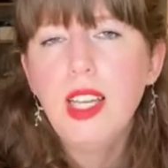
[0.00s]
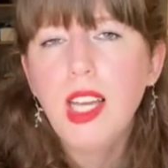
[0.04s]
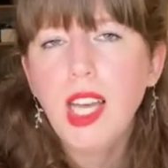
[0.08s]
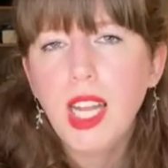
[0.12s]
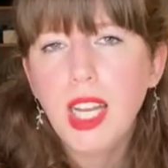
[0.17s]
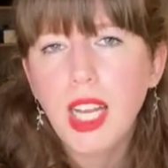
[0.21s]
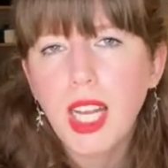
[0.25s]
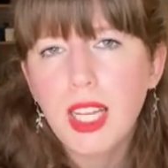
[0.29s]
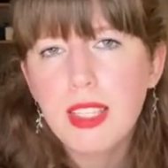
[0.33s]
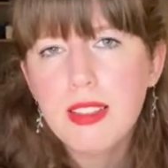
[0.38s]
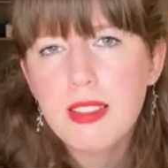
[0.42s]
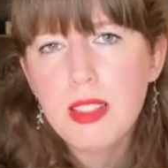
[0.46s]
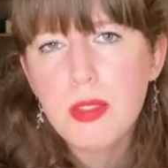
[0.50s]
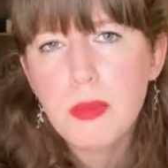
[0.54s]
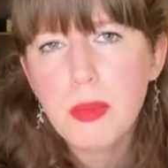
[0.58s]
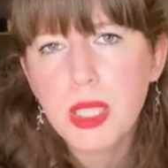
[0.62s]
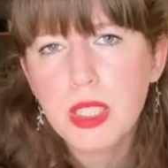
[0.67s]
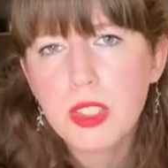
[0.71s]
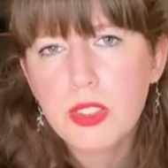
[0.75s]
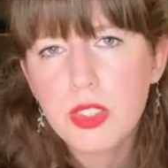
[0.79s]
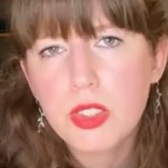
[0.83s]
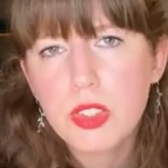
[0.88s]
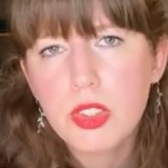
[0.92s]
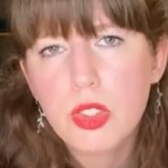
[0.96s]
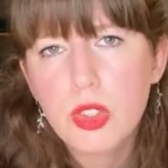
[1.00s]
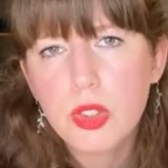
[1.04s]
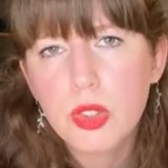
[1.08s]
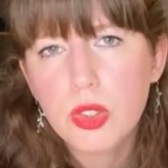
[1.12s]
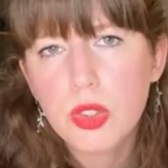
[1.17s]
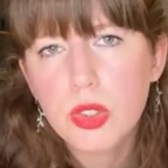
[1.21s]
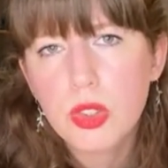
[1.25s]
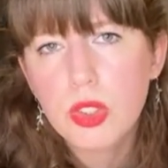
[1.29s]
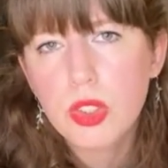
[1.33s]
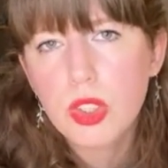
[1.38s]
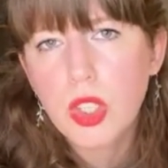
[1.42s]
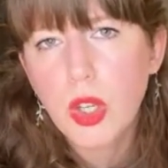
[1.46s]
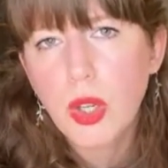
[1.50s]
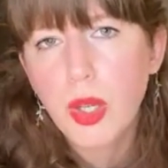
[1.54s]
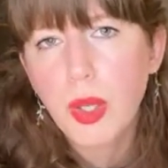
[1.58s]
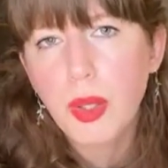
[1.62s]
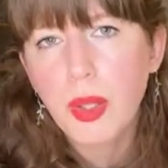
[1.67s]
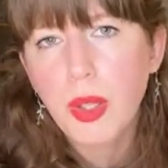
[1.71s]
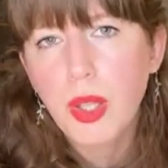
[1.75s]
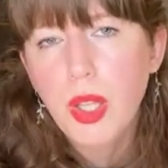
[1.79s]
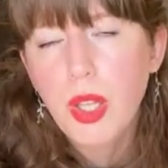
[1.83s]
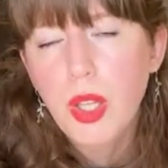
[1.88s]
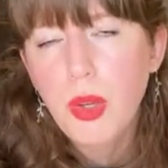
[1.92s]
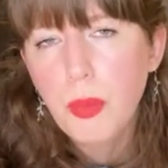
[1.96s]
and antimatter is drawn going
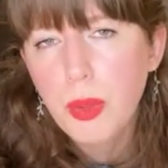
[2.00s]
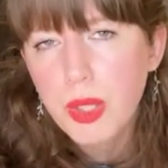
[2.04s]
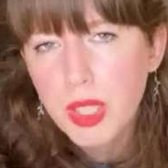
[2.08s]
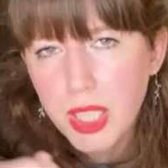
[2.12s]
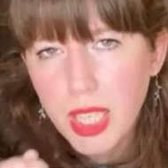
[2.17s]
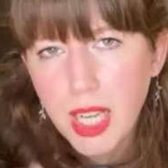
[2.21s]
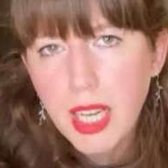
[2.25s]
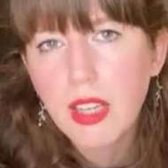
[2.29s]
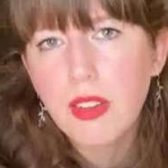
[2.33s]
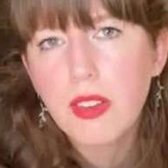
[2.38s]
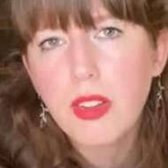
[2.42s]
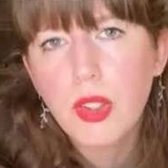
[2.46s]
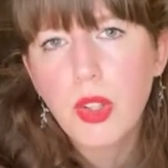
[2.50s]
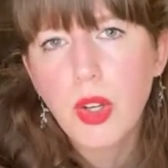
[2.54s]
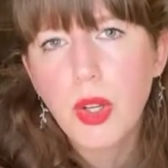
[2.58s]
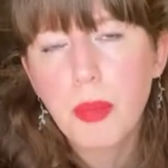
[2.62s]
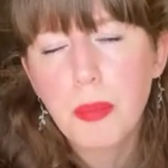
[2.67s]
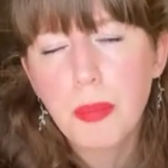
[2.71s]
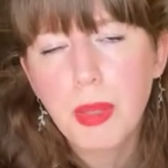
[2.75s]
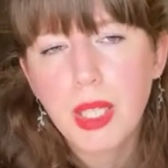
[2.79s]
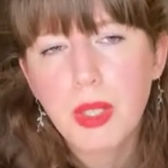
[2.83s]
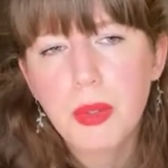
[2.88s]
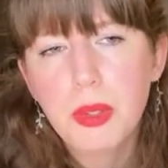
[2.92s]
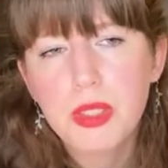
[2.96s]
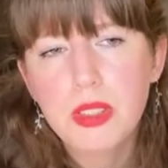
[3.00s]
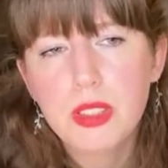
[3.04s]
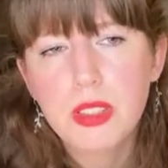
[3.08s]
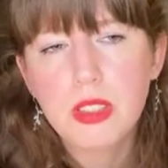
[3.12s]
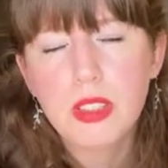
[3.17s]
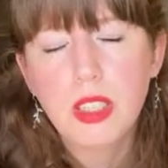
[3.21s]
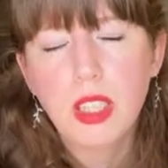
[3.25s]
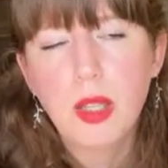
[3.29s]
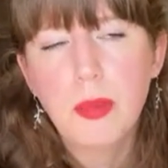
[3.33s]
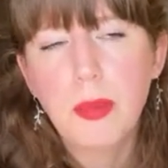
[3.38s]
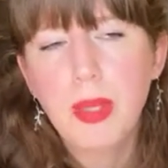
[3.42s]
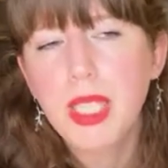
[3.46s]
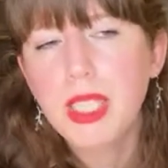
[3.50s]
with an arrow going backwards in time.